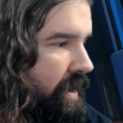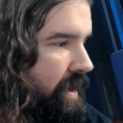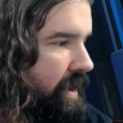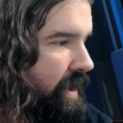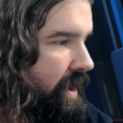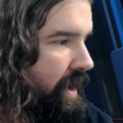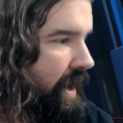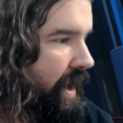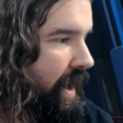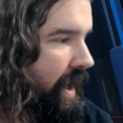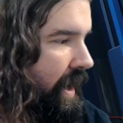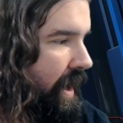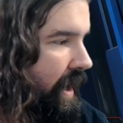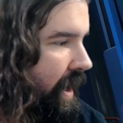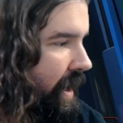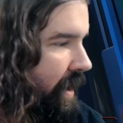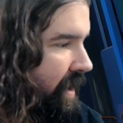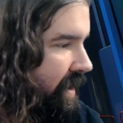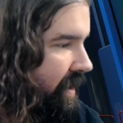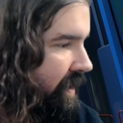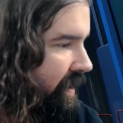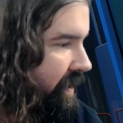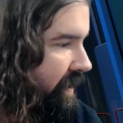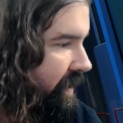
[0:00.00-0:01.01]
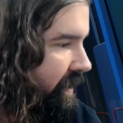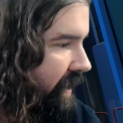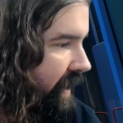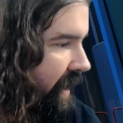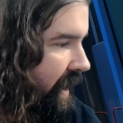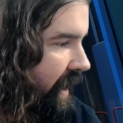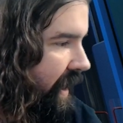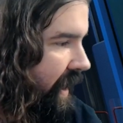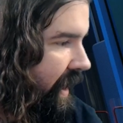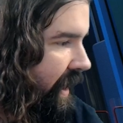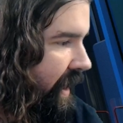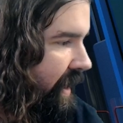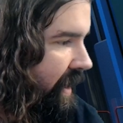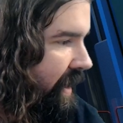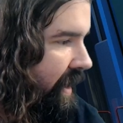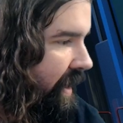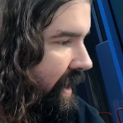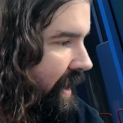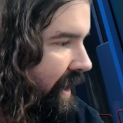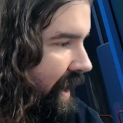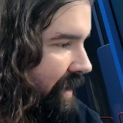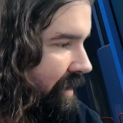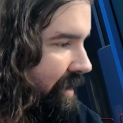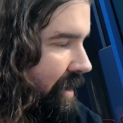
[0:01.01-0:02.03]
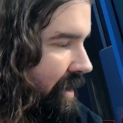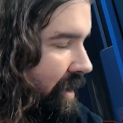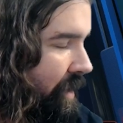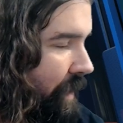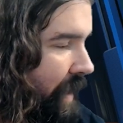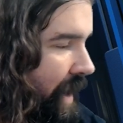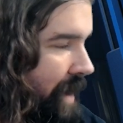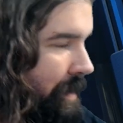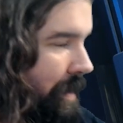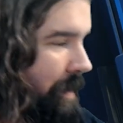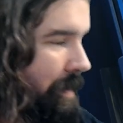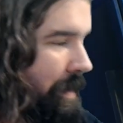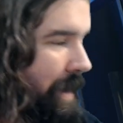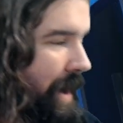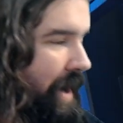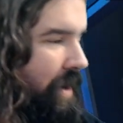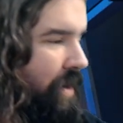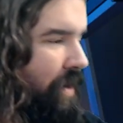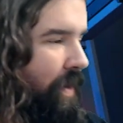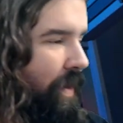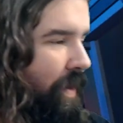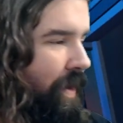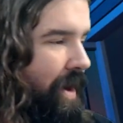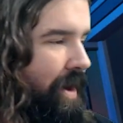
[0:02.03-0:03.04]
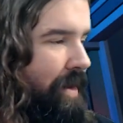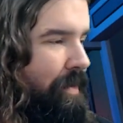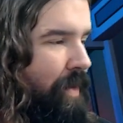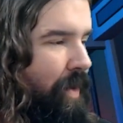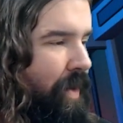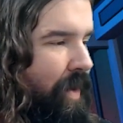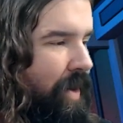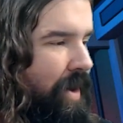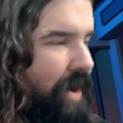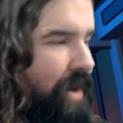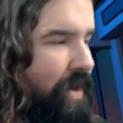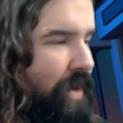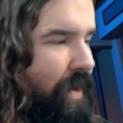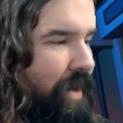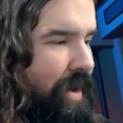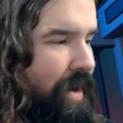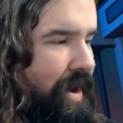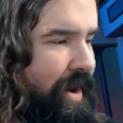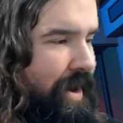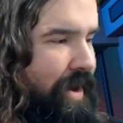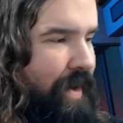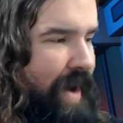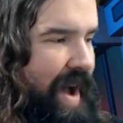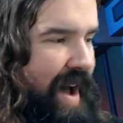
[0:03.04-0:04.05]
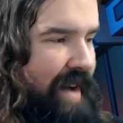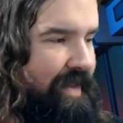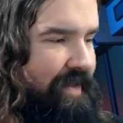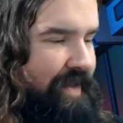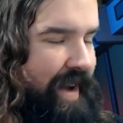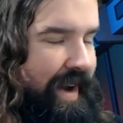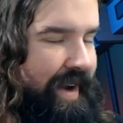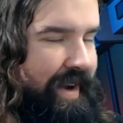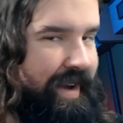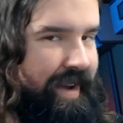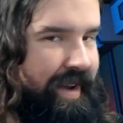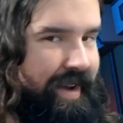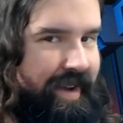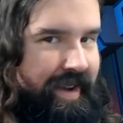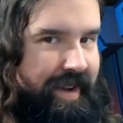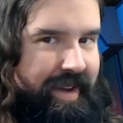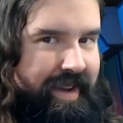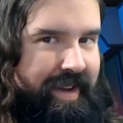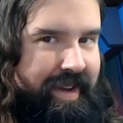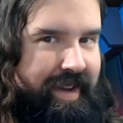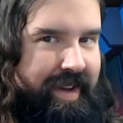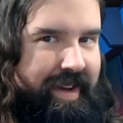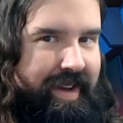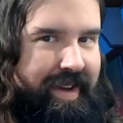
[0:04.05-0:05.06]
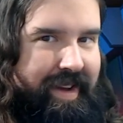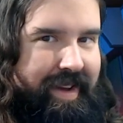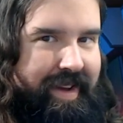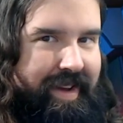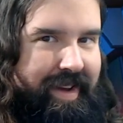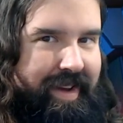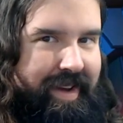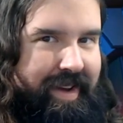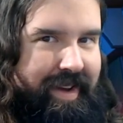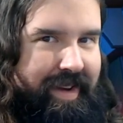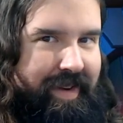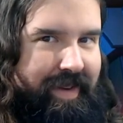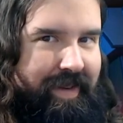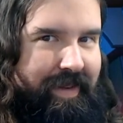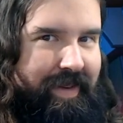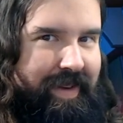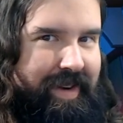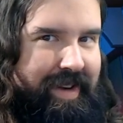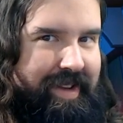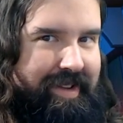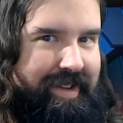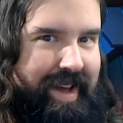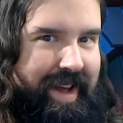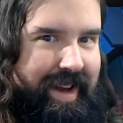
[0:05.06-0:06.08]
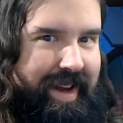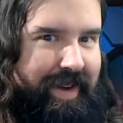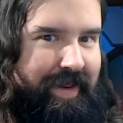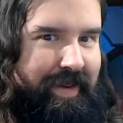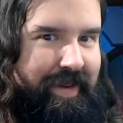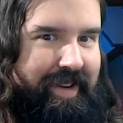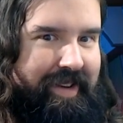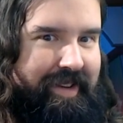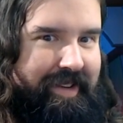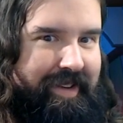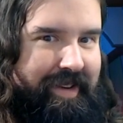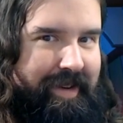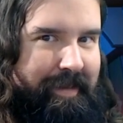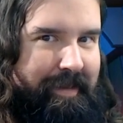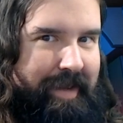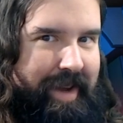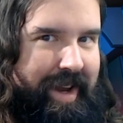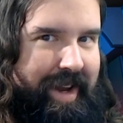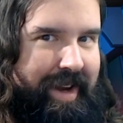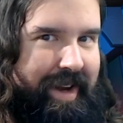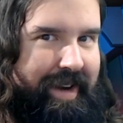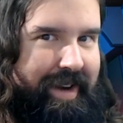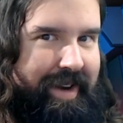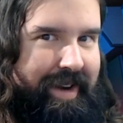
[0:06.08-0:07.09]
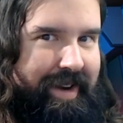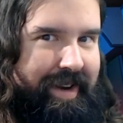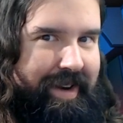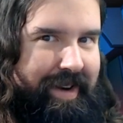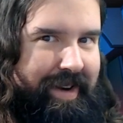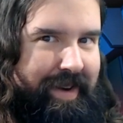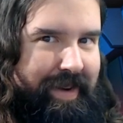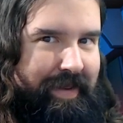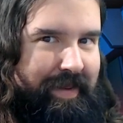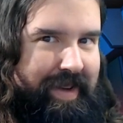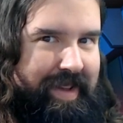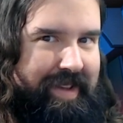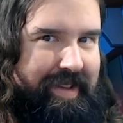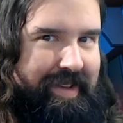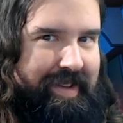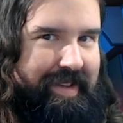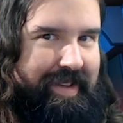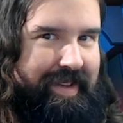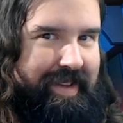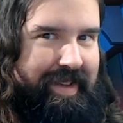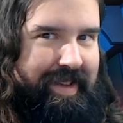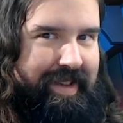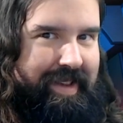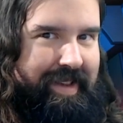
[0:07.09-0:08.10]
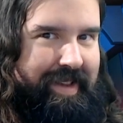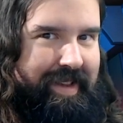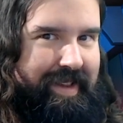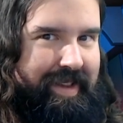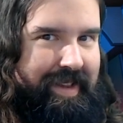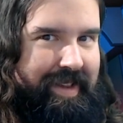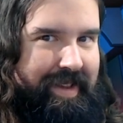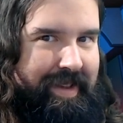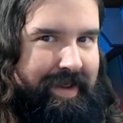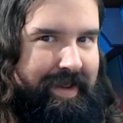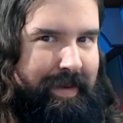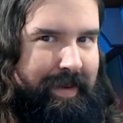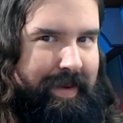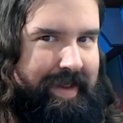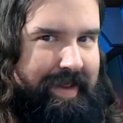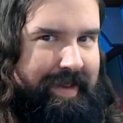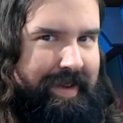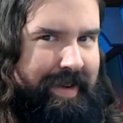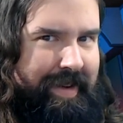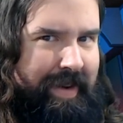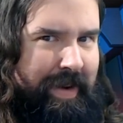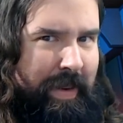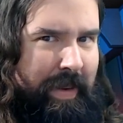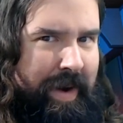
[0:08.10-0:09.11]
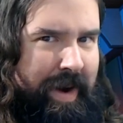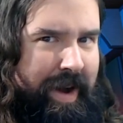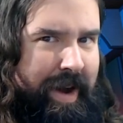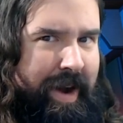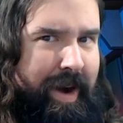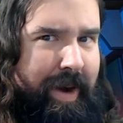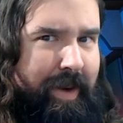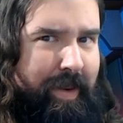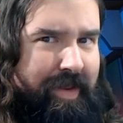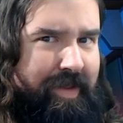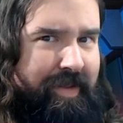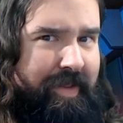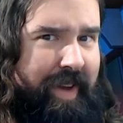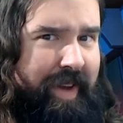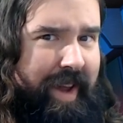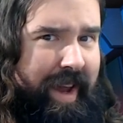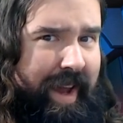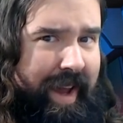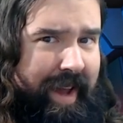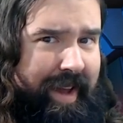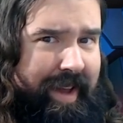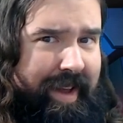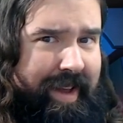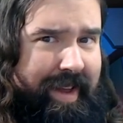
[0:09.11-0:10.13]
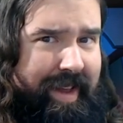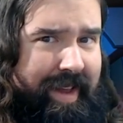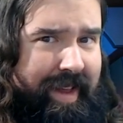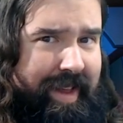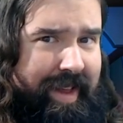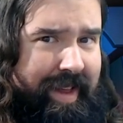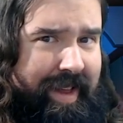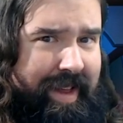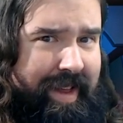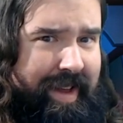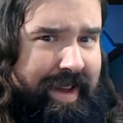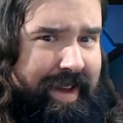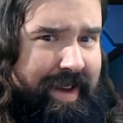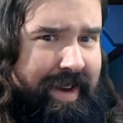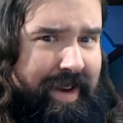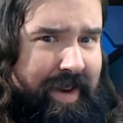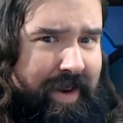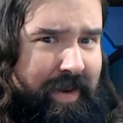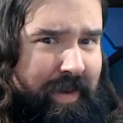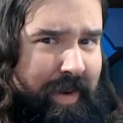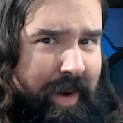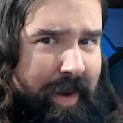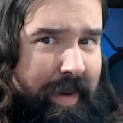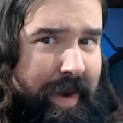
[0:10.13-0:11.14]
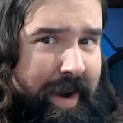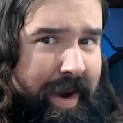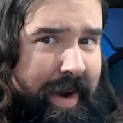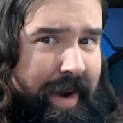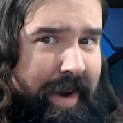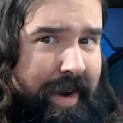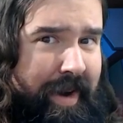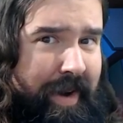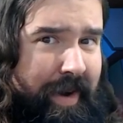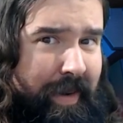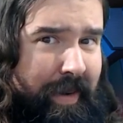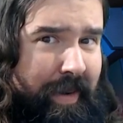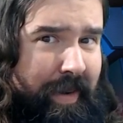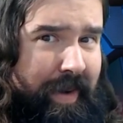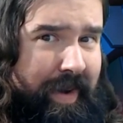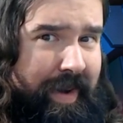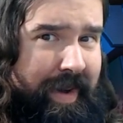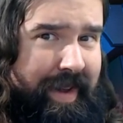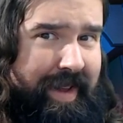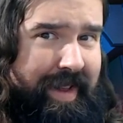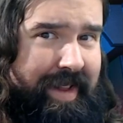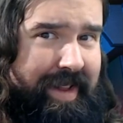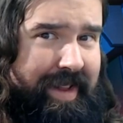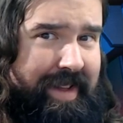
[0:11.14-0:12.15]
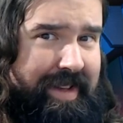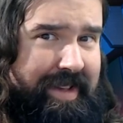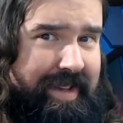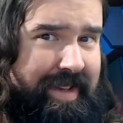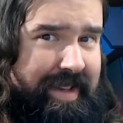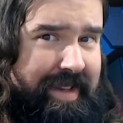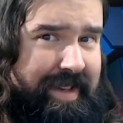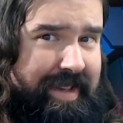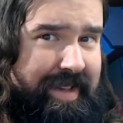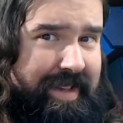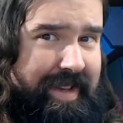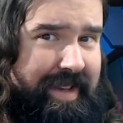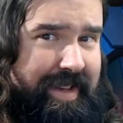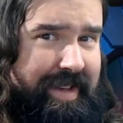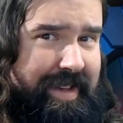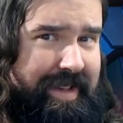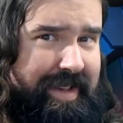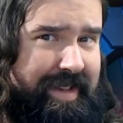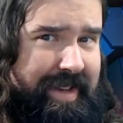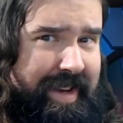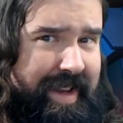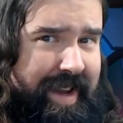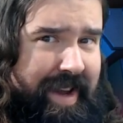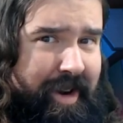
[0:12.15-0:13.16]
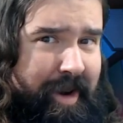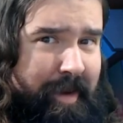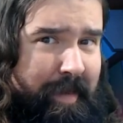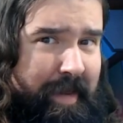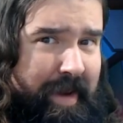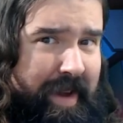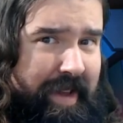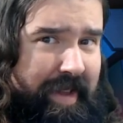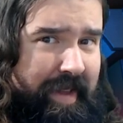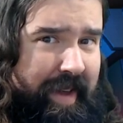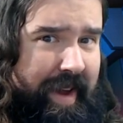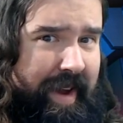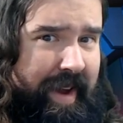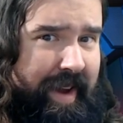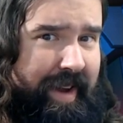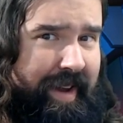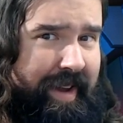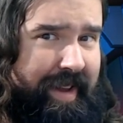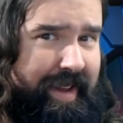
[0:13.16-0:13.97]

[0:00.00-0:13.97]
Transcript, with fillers: Uh, let's see. Is there a way to make my Gorn more Gornographic? What does that question mean? What's what's Gornography? Do I want to know? Is this is this an ERP thing?